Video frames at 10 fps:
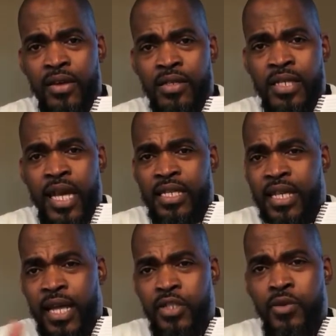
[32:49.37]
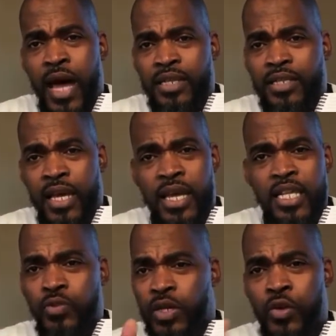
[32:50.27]
Set aside $2 a day.
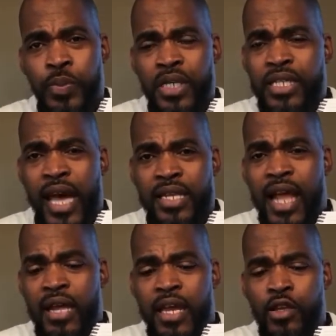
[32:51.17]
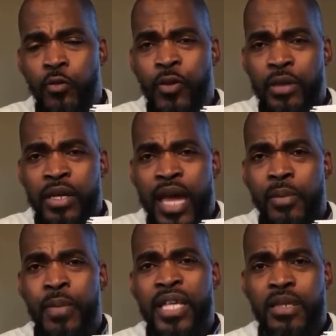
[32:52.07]
Each one of you put aside $1, and your family got a
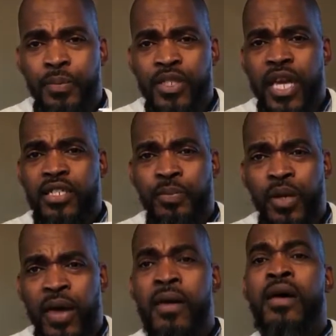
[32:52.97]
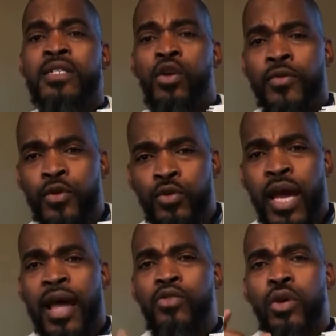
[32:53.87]
basic protection plan. So if you
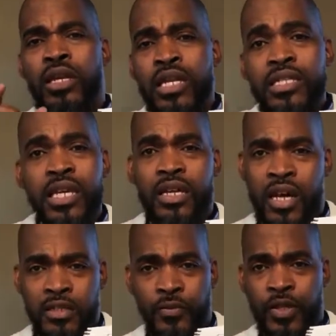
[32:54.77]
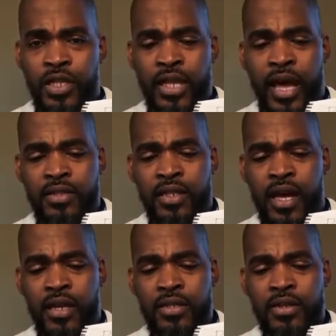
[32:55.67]
die, you at least get
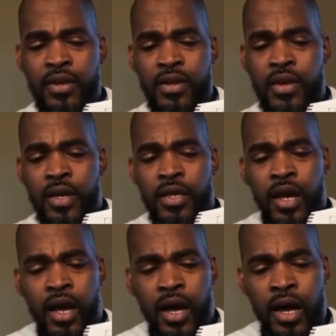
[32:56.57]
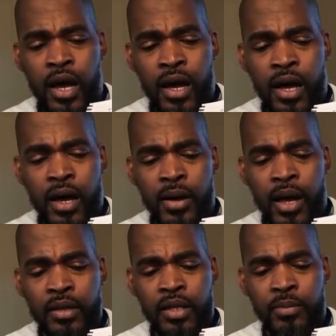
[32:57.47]

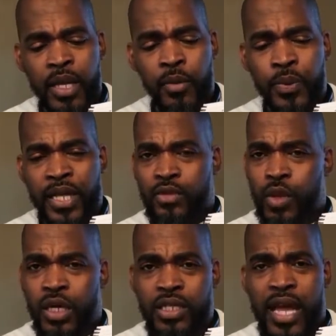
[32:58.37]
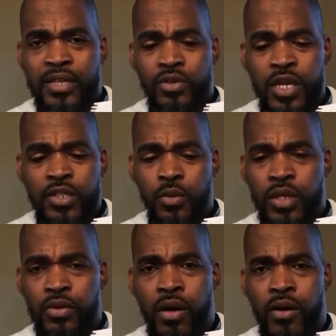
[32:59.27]
$150,000. The middle plan is $300,000 on each one
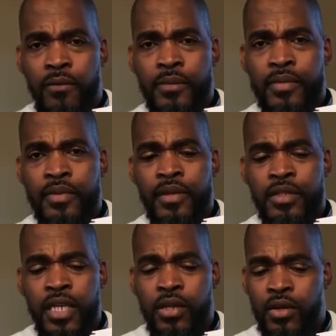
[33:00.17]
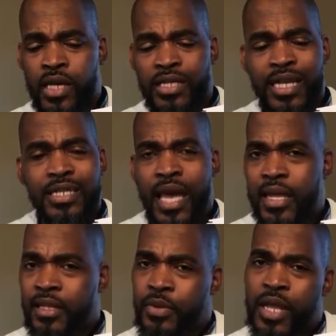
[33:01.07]
of you all. 10 on the kids. That's
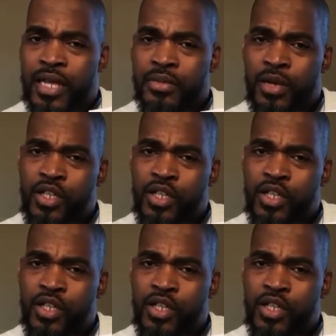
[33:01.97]
$83 a month.